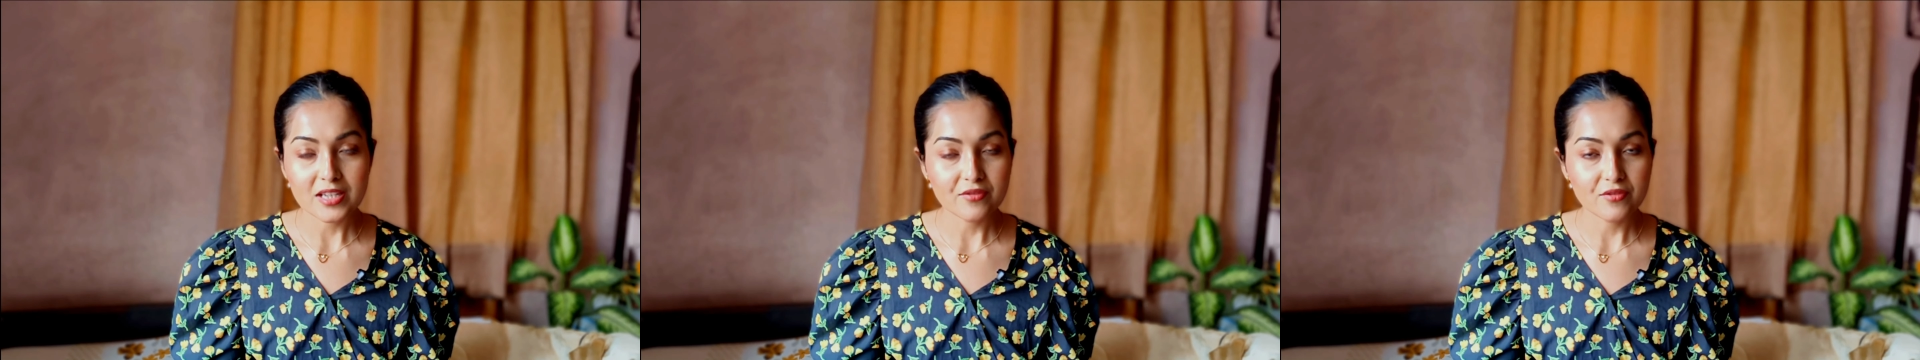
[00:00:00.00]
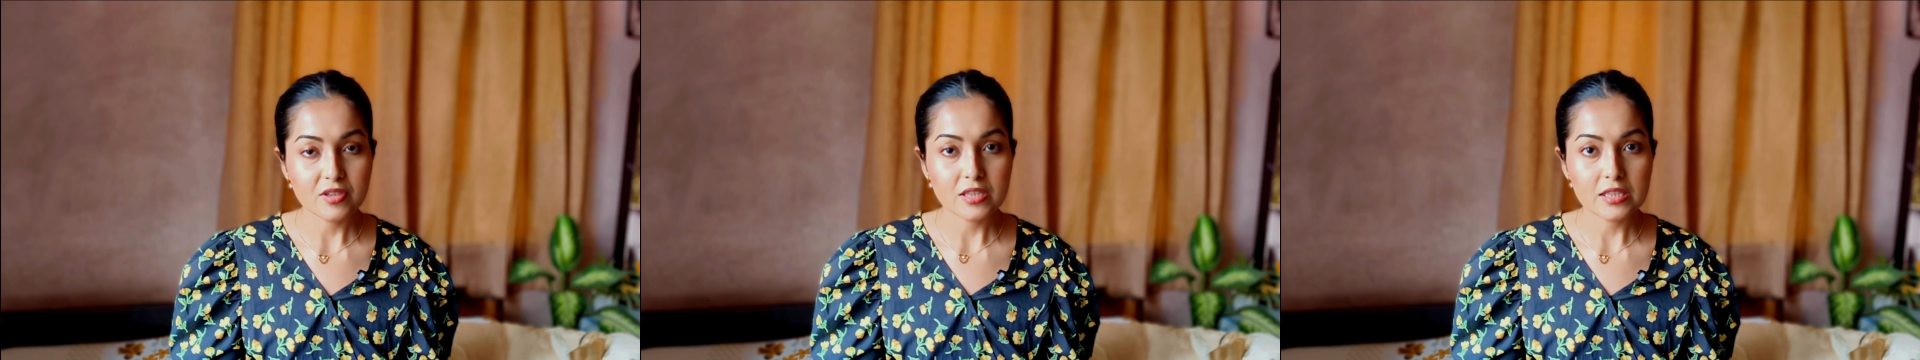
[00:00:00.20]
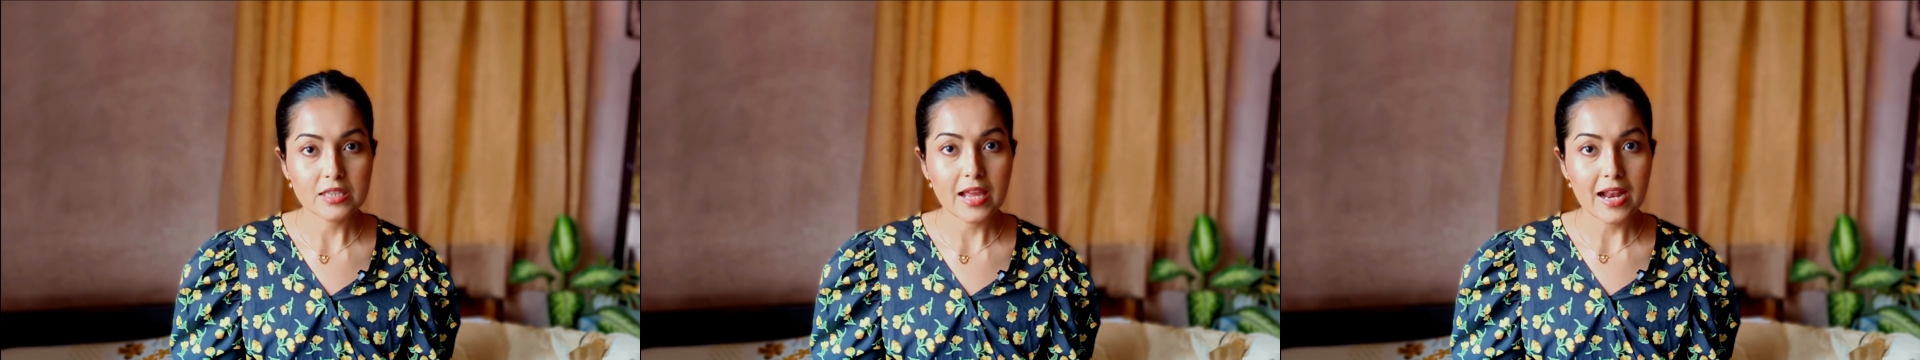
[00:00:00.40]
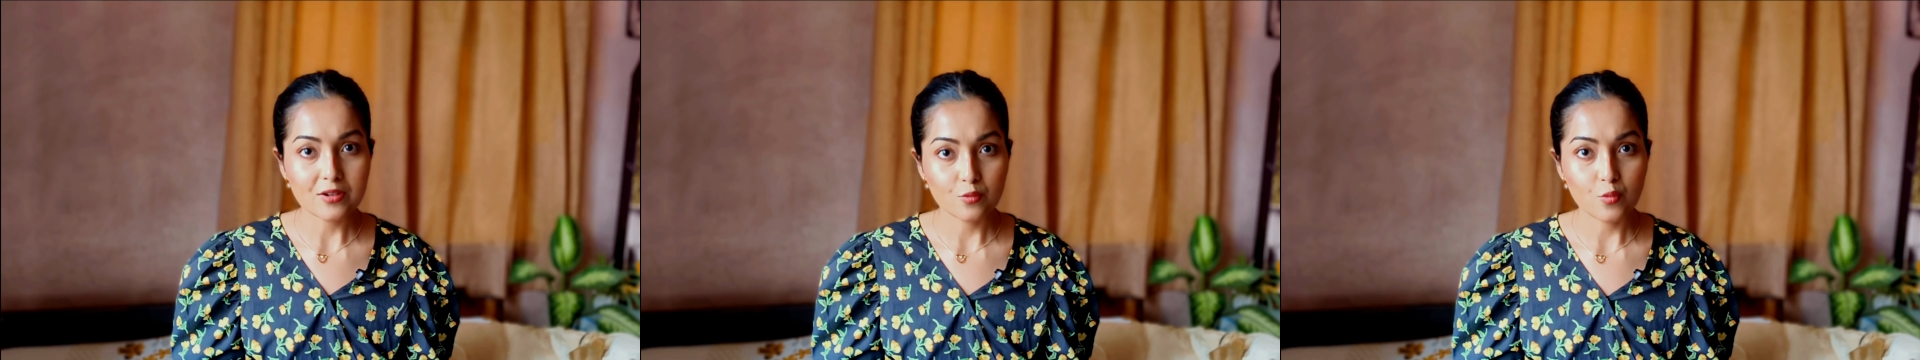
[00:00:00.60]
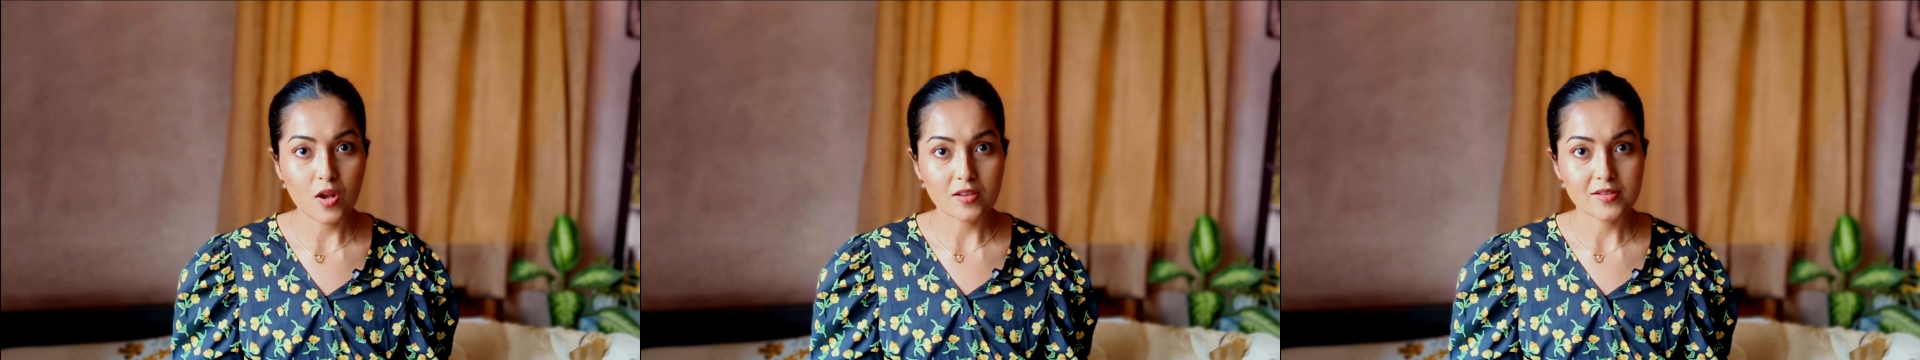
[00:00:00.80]
everything
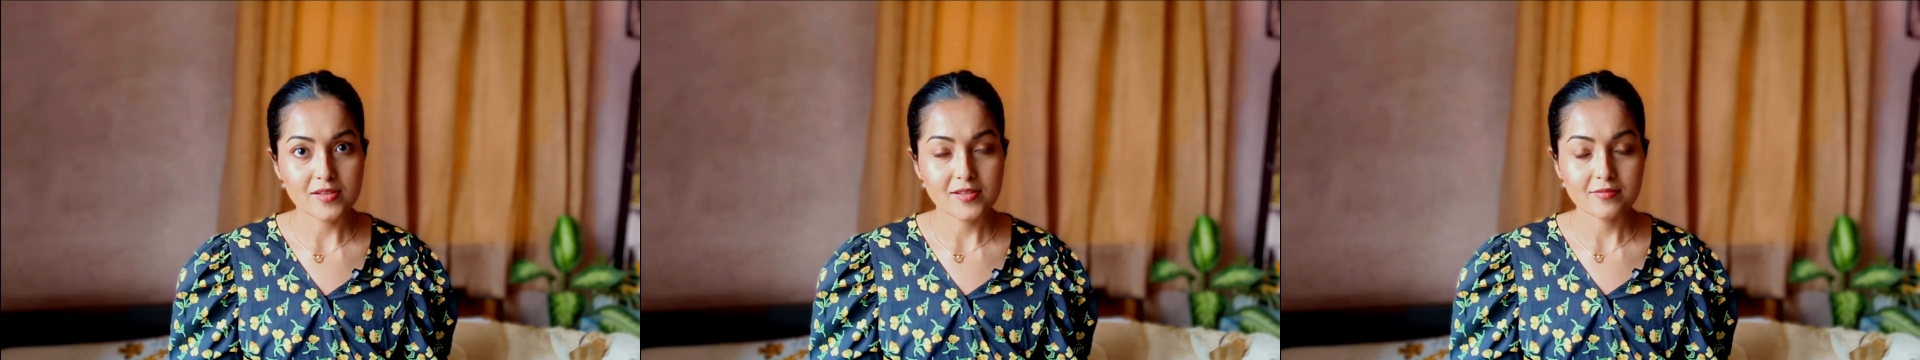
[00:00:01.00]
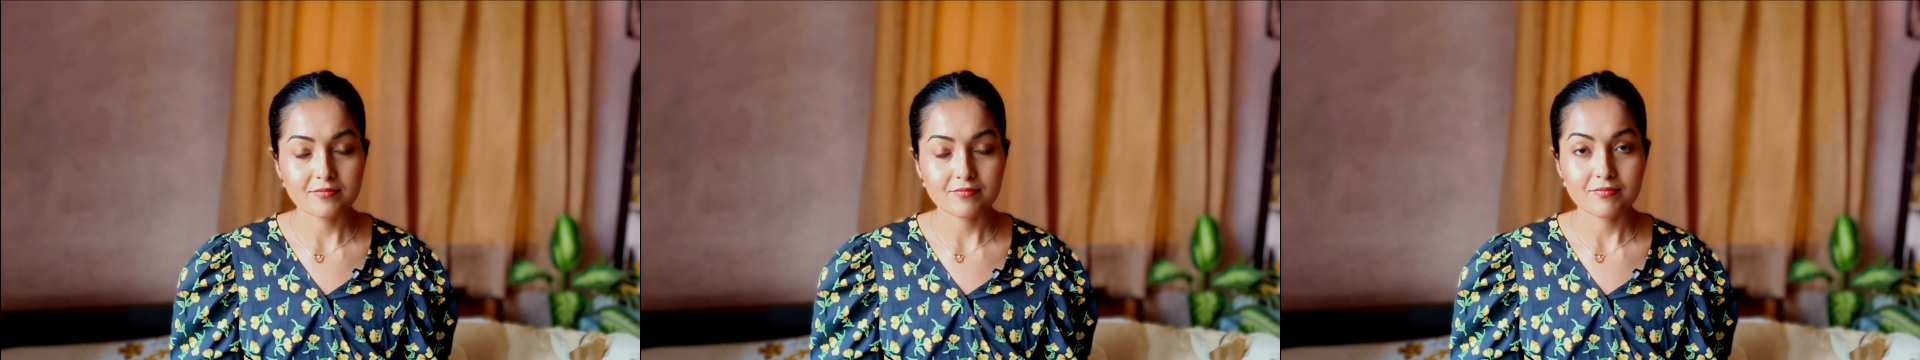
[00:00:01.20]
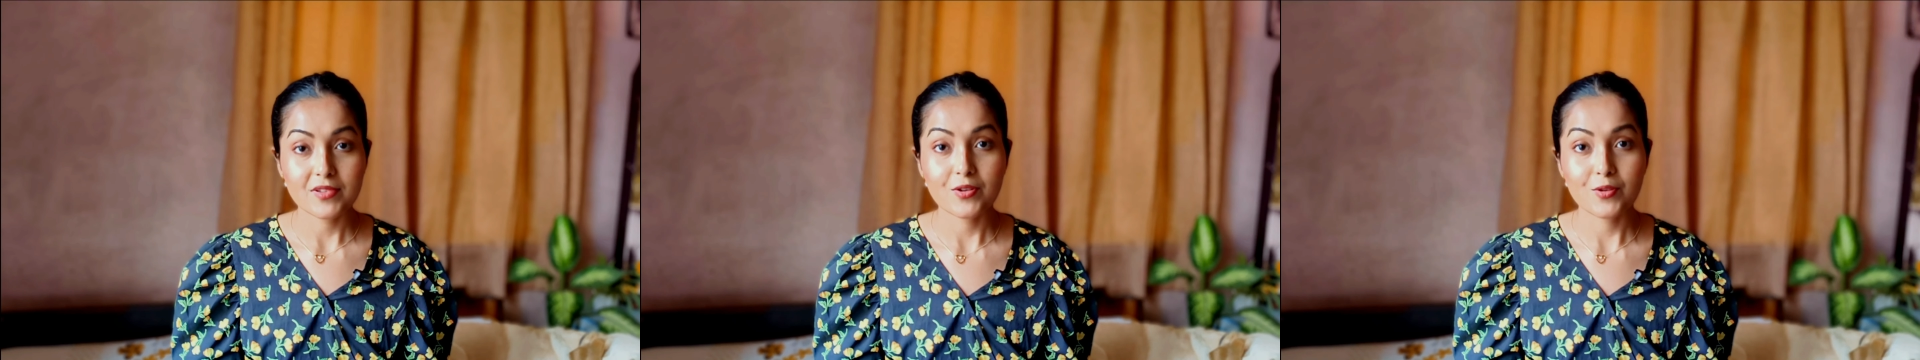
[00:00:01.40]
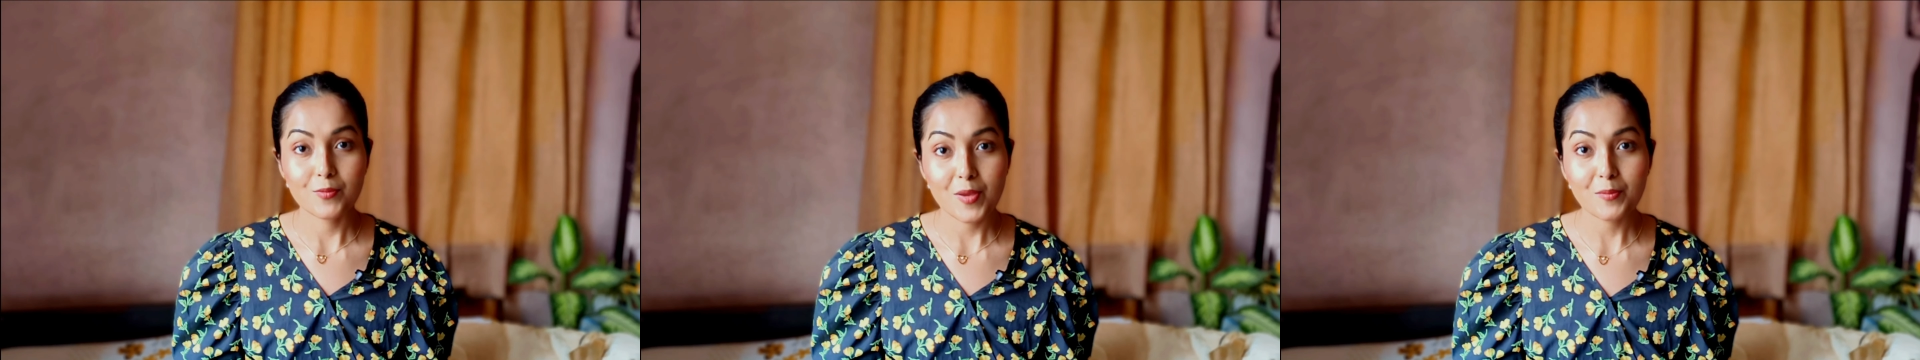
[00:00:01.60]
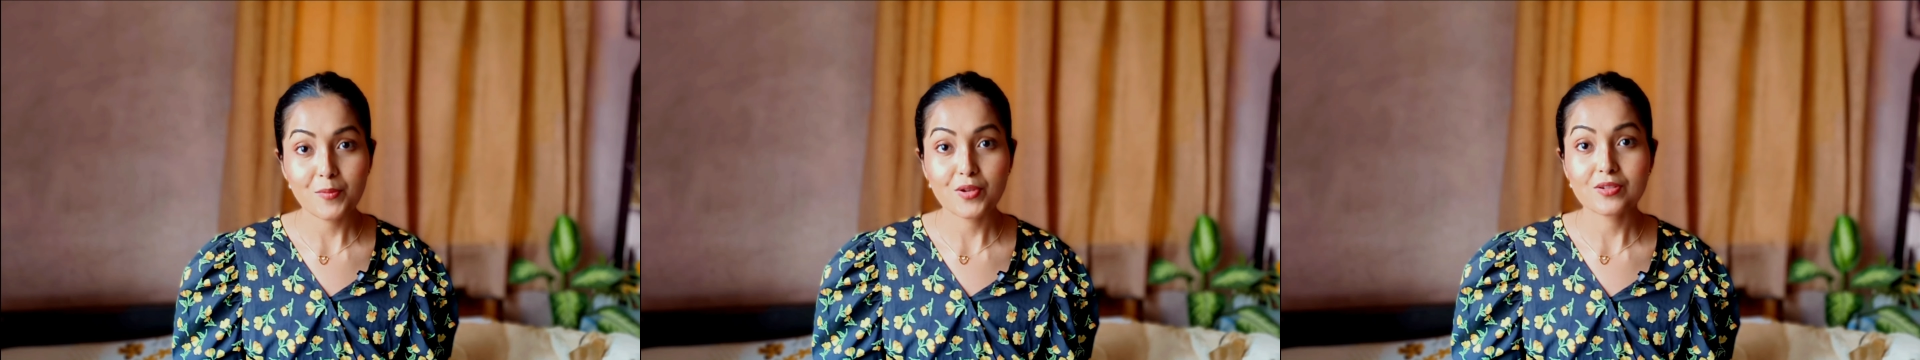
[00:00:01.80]
at once.
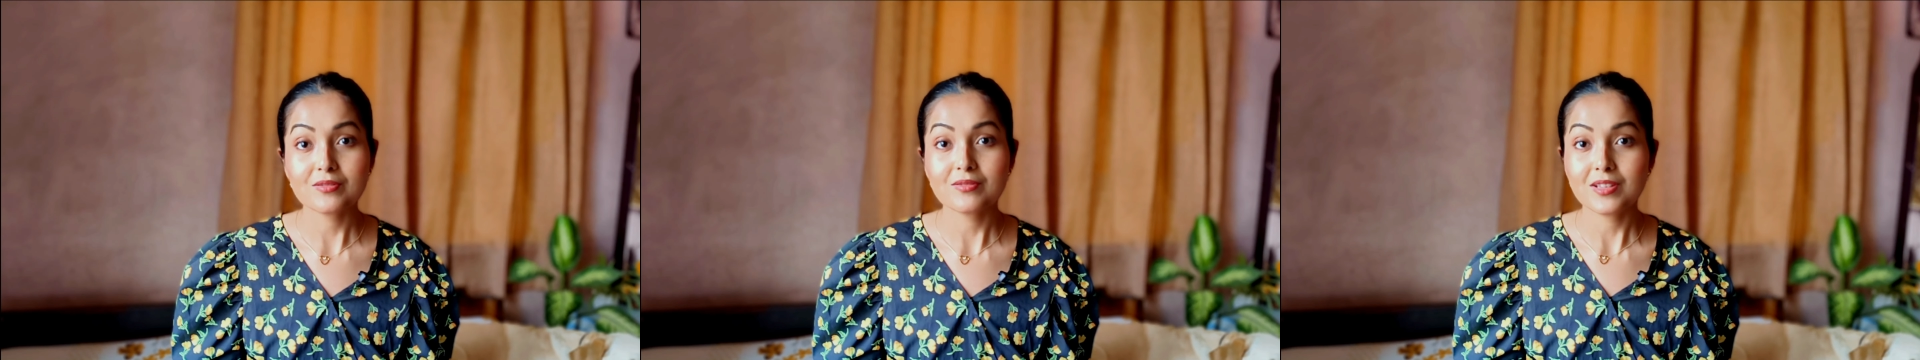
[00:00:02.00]
Remember,